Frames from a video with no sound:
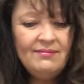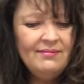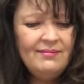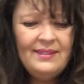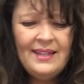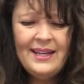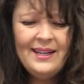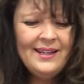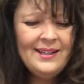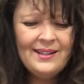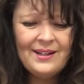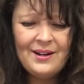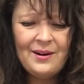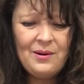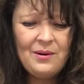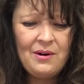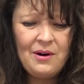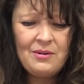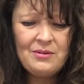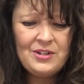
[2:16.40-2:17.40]
They didn't
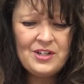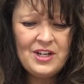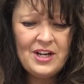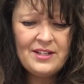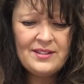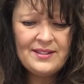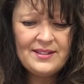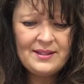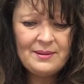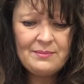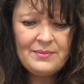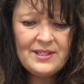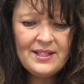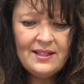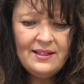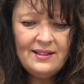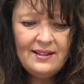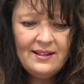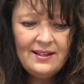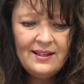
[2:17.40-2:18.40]
know O.J.
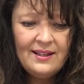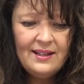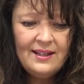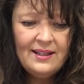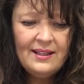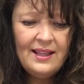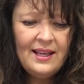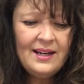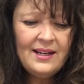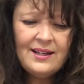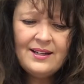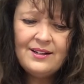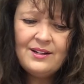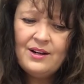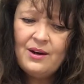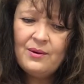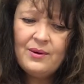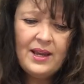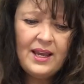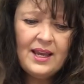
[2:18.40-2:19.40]
Simpson. They didn't
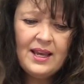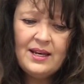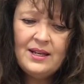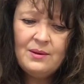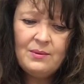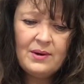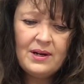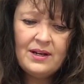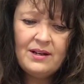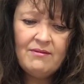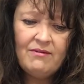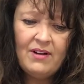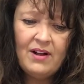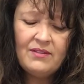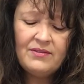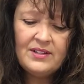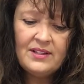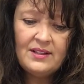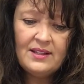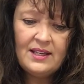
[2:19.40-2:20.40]
know anyone
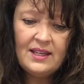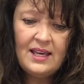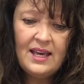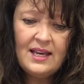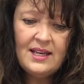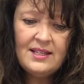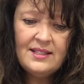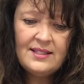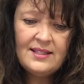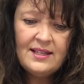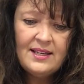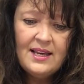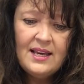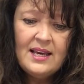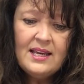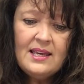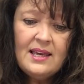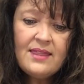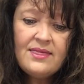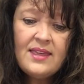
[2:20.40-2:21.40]
involved in the case,
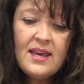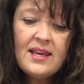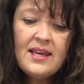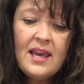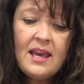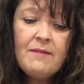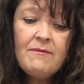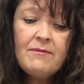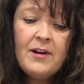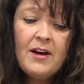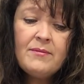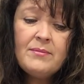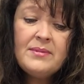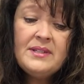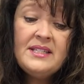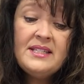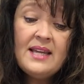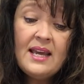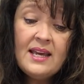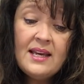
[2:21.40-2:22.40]
yet they gave up
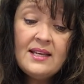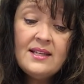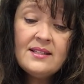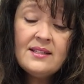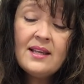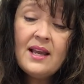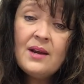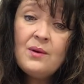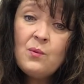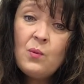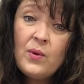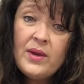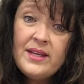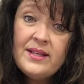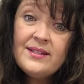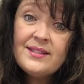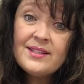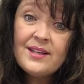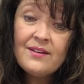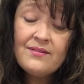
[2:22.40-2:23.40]
days and
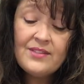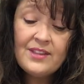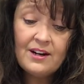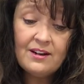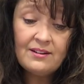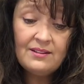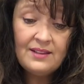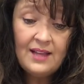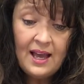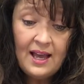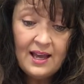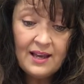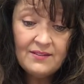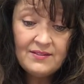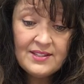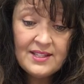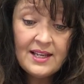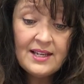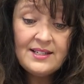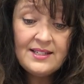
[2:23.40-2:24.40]
weeks of their
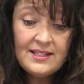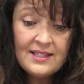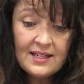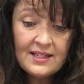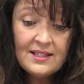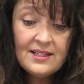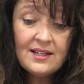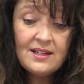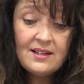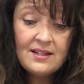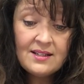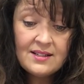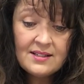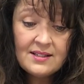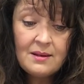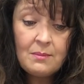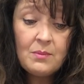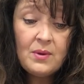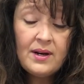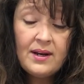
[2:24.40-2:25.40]
lives addicted to
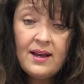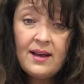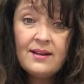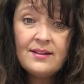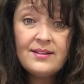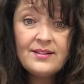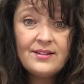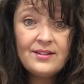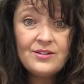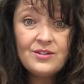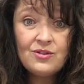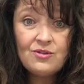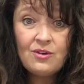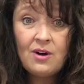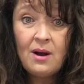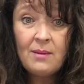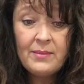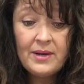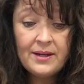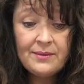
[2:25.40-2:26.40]
someone else's
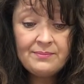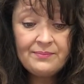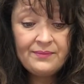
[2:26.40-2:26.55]
drama.